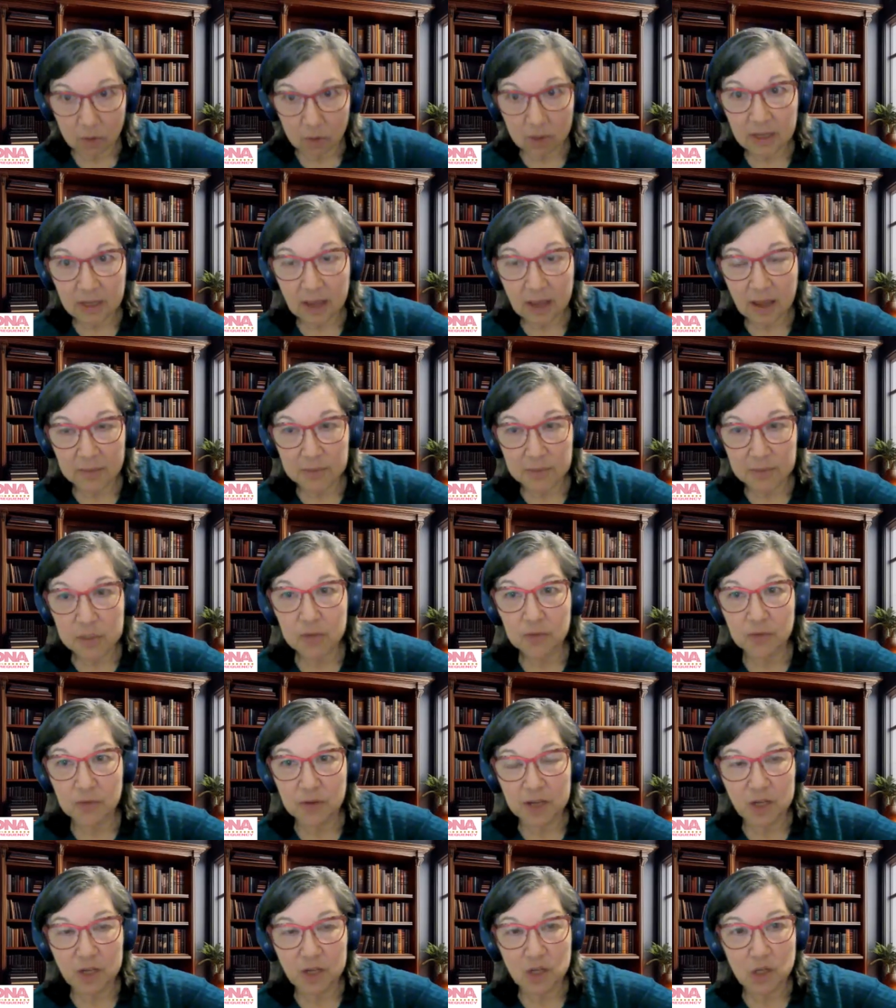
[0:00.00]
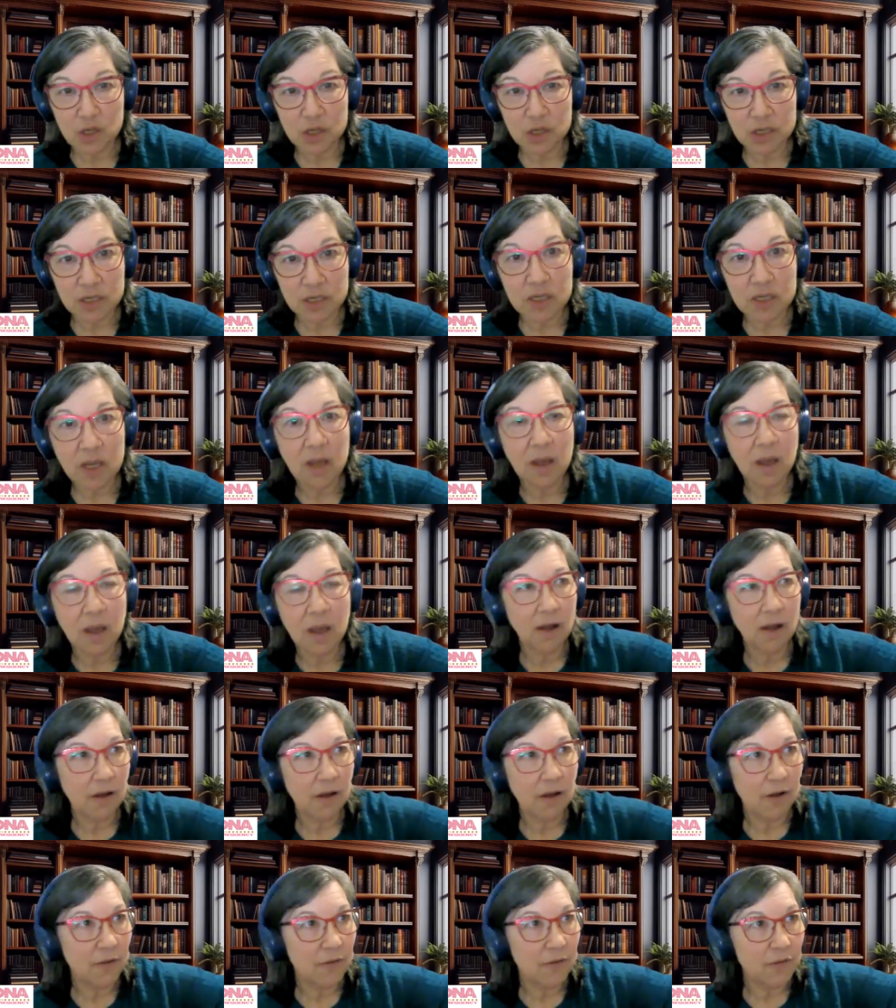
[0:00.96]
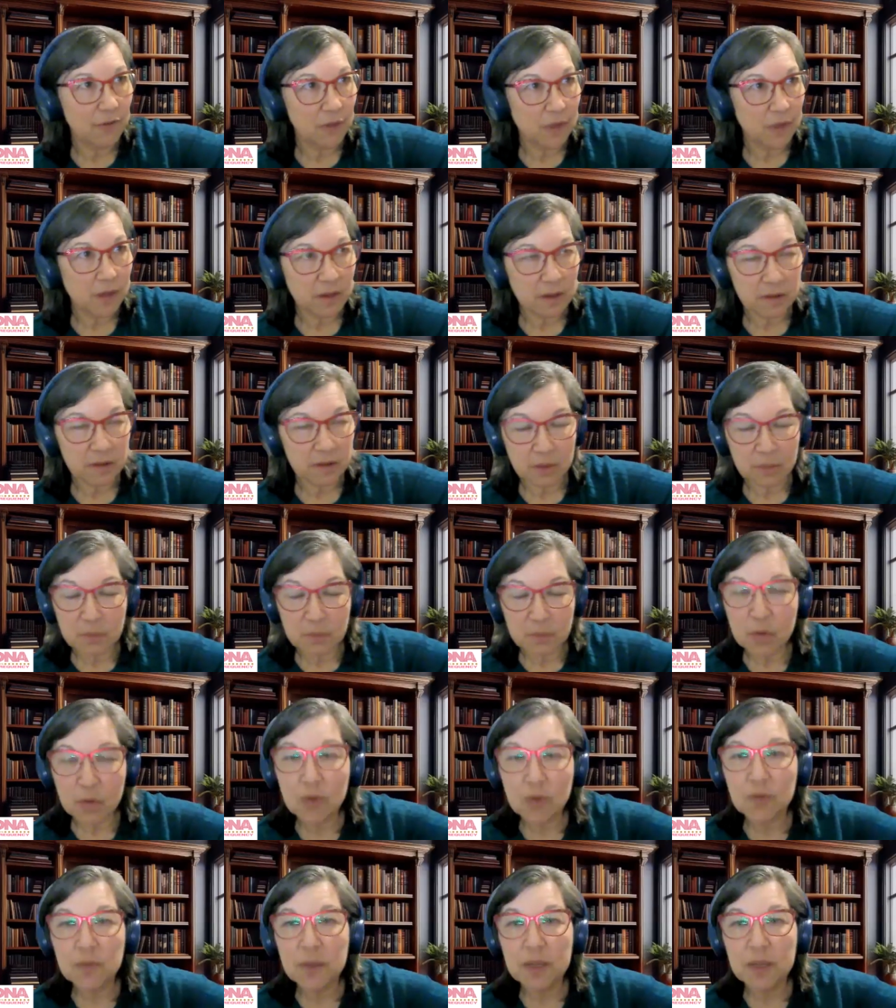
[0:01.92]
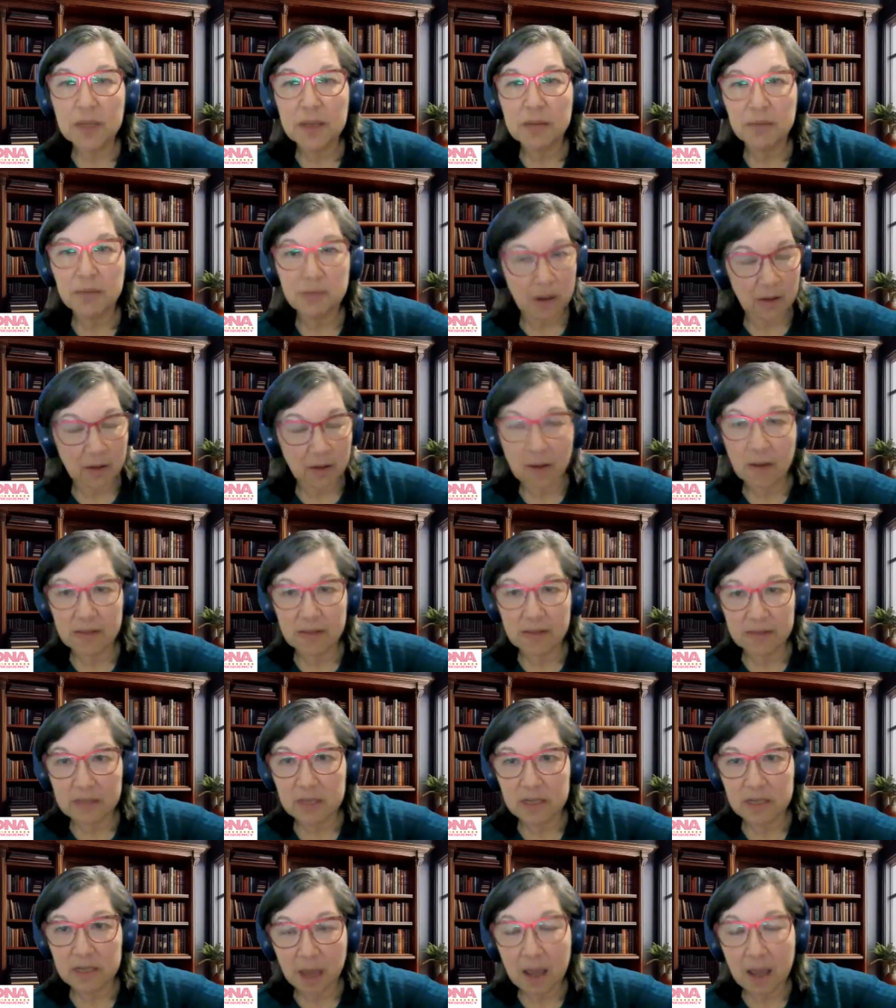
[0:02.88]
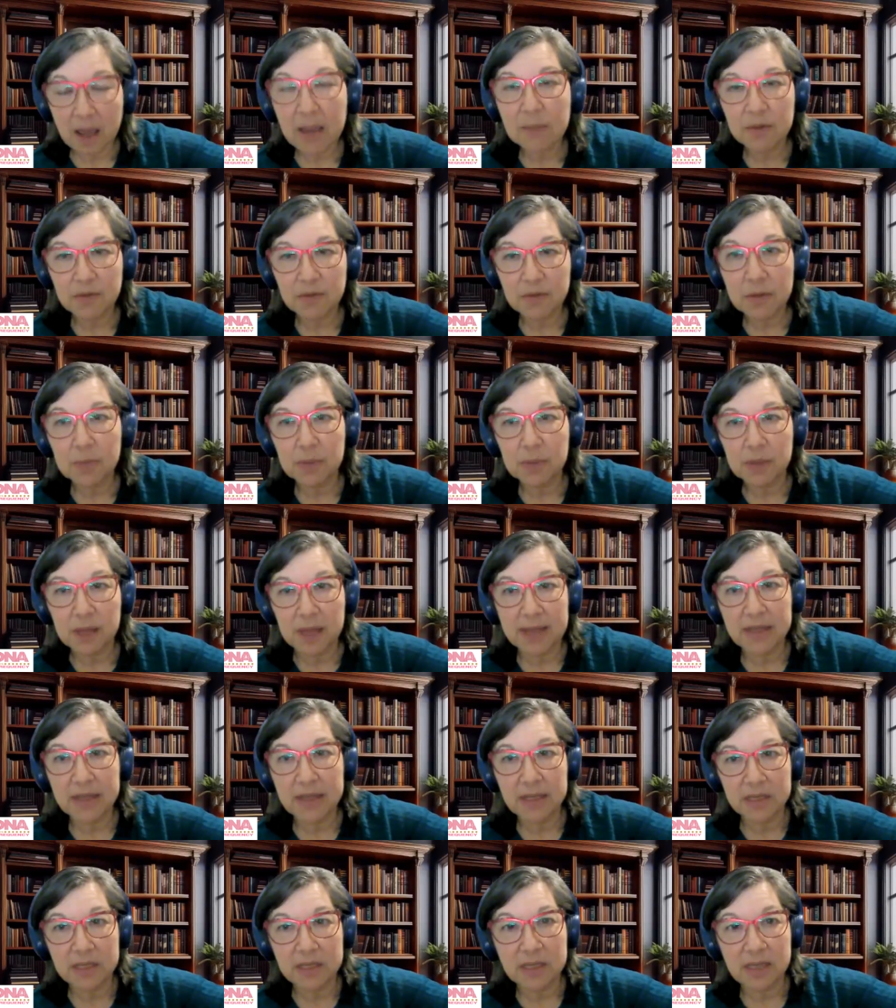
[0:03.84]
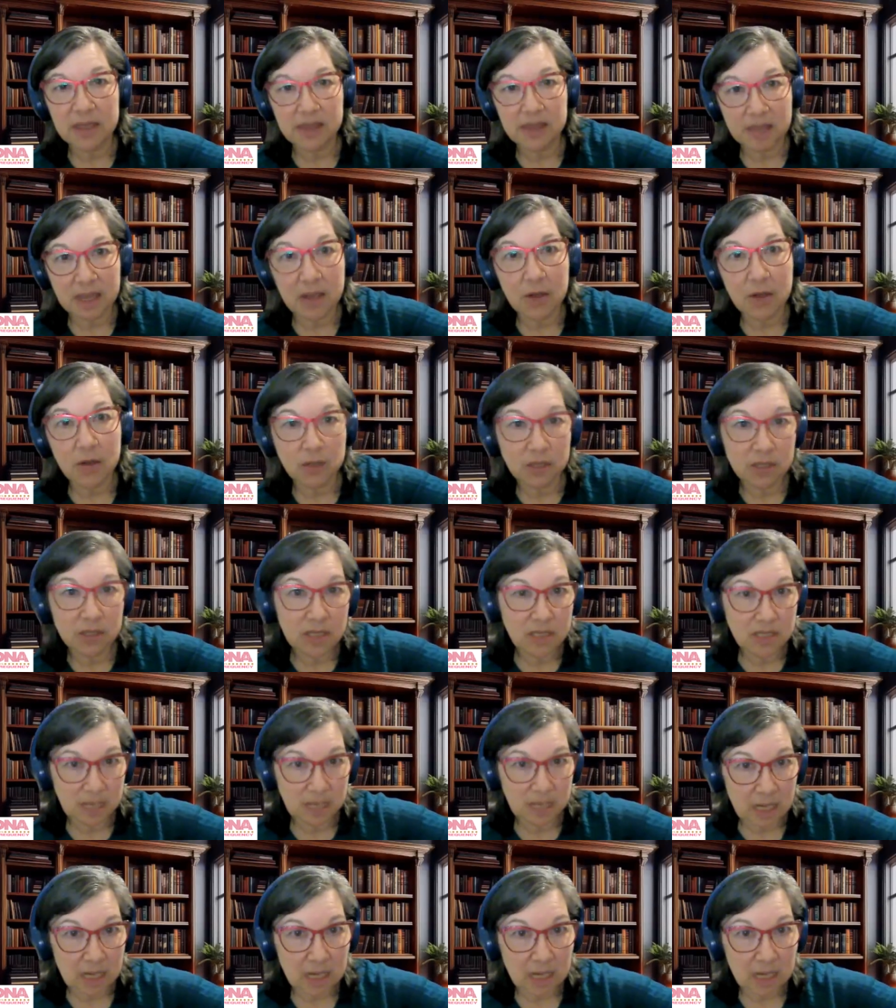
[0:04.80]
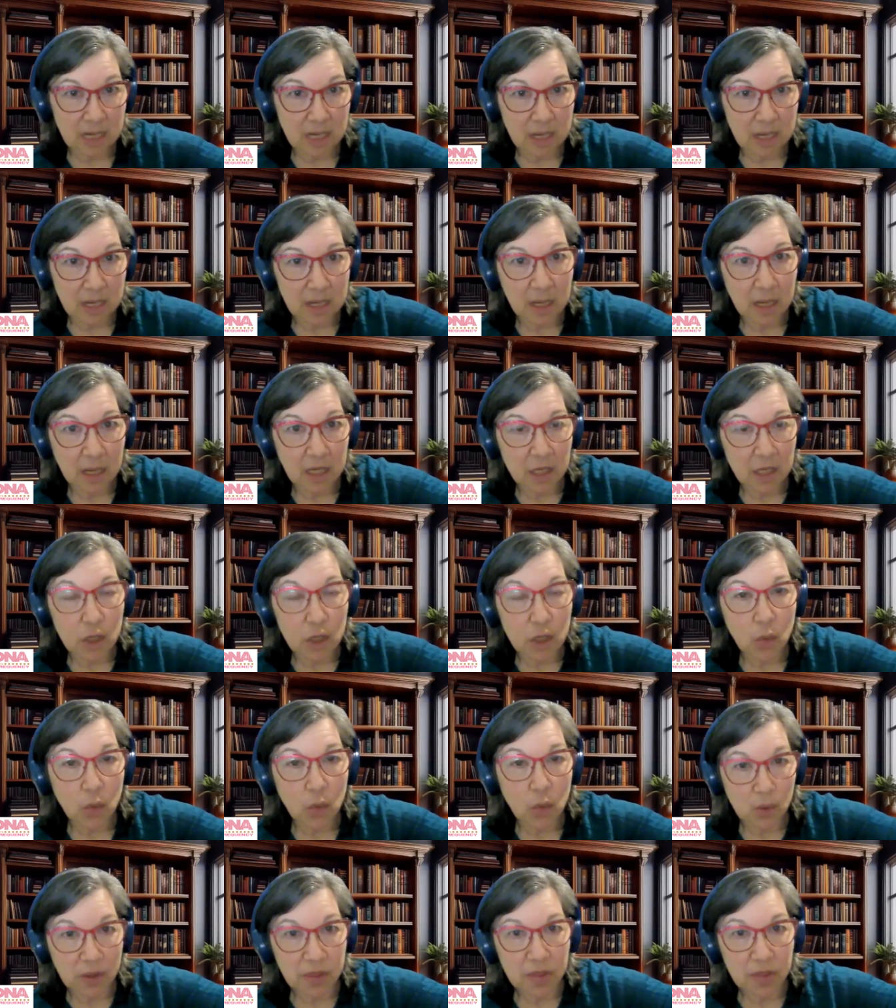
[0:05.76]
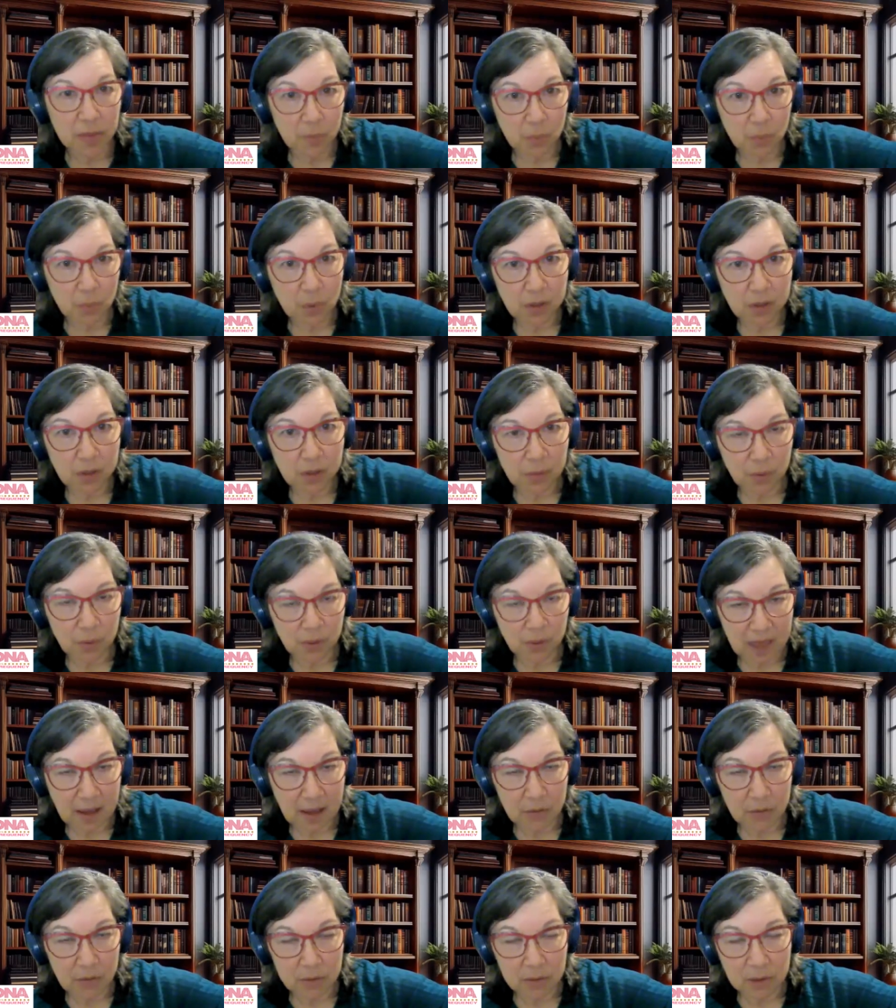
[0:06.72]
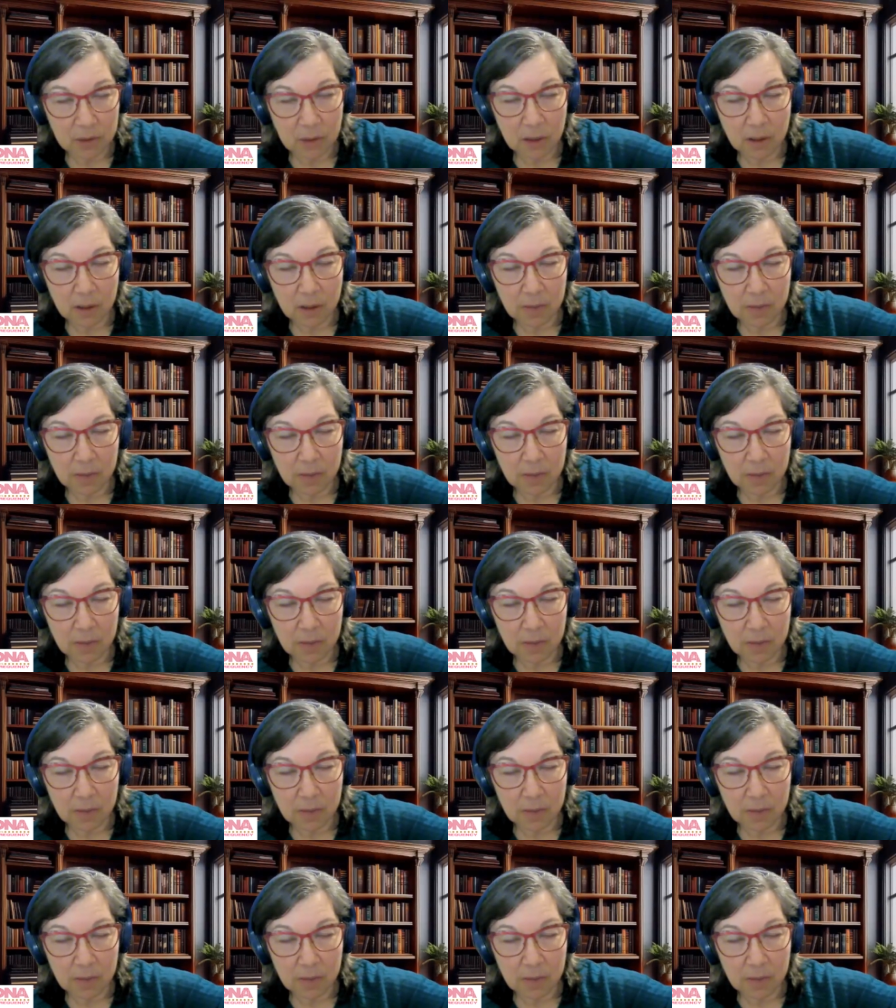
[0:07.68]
early observations of the movement at the time of the planets that they could see, without